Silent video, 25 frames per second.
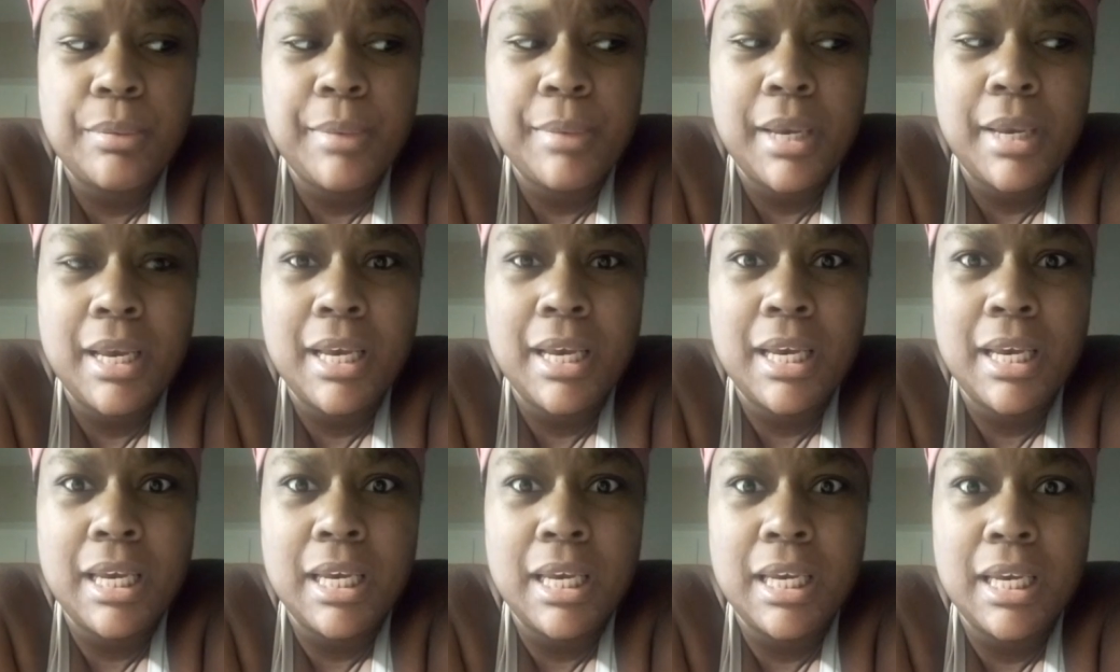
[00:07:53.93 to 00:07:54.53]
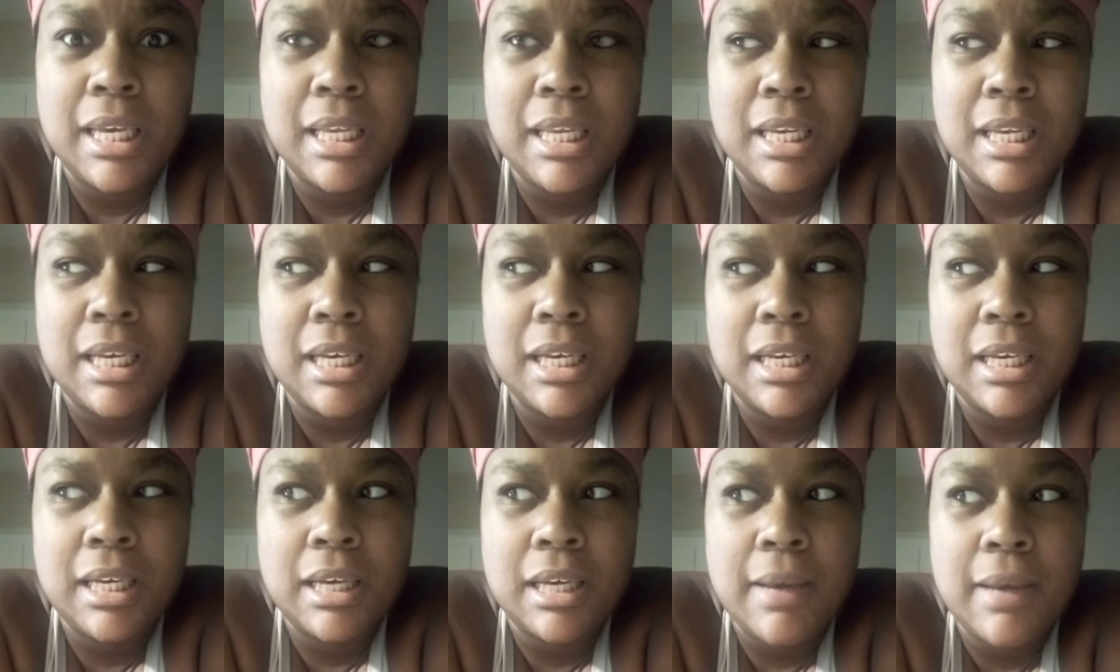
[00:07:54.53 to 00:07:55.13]
And
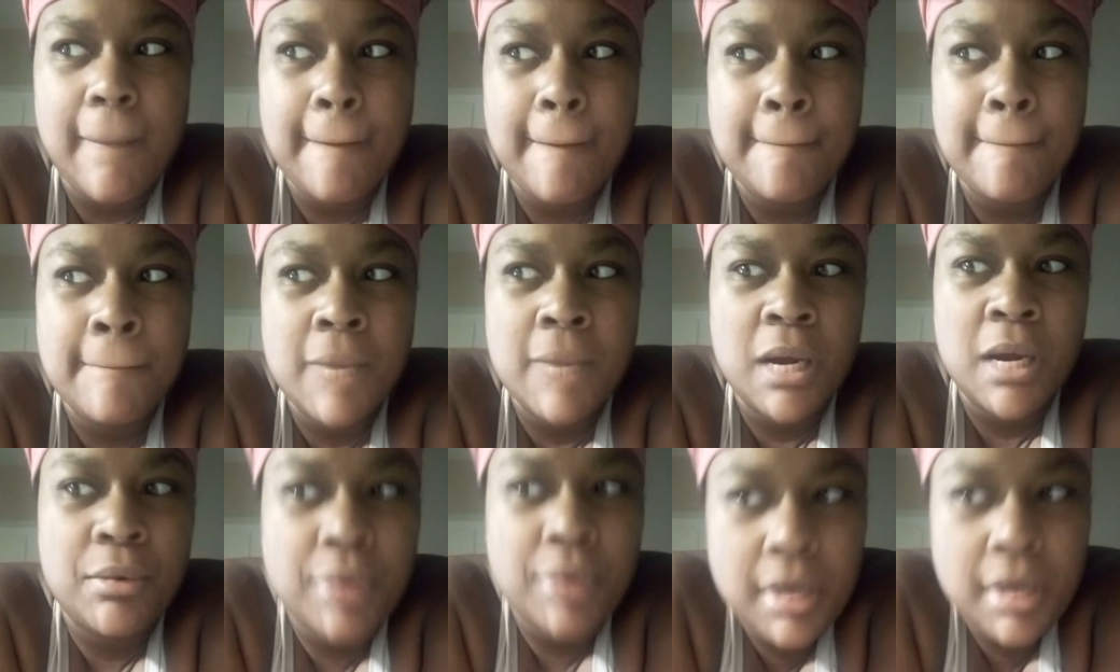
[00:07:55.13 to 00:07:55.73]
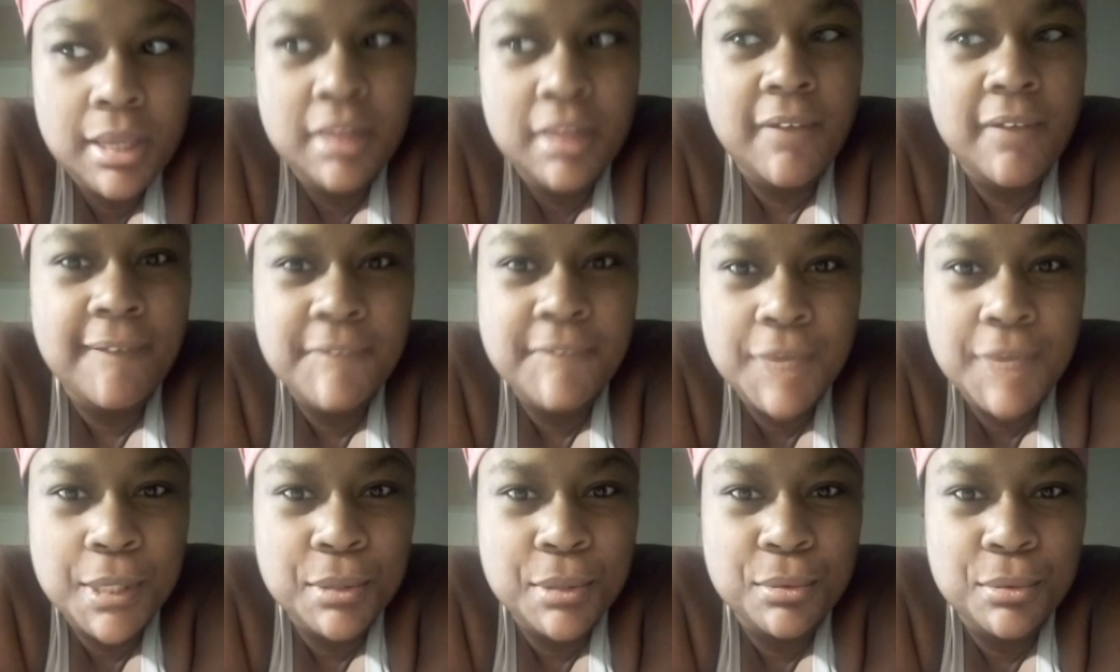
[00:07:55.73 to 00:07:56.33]
my regular
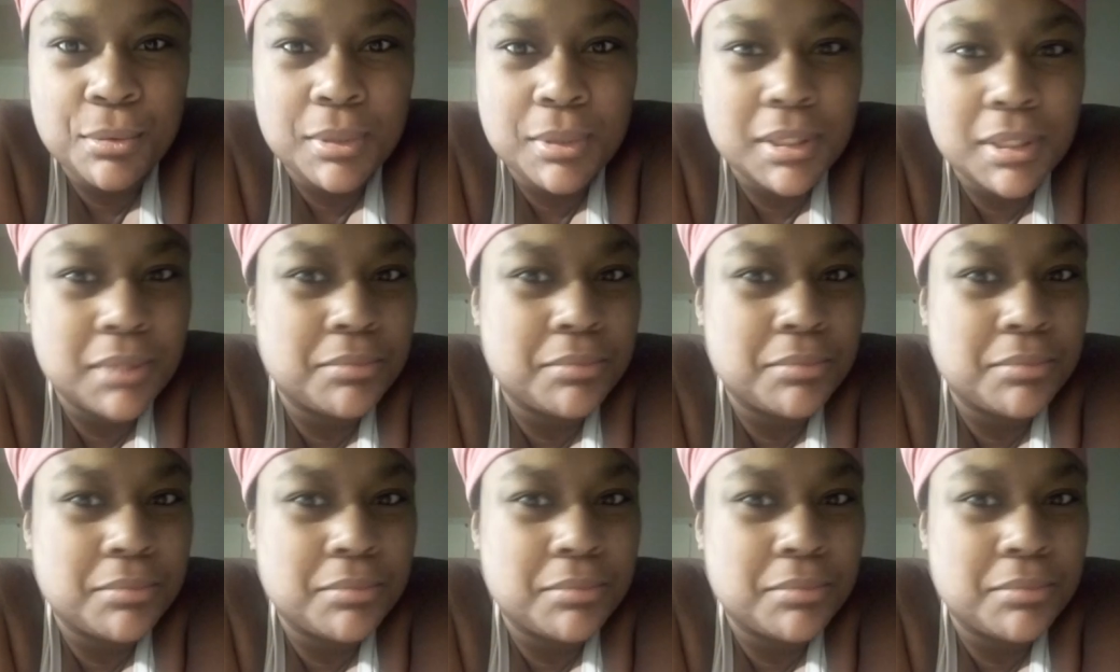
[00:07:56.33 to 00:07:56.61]
folk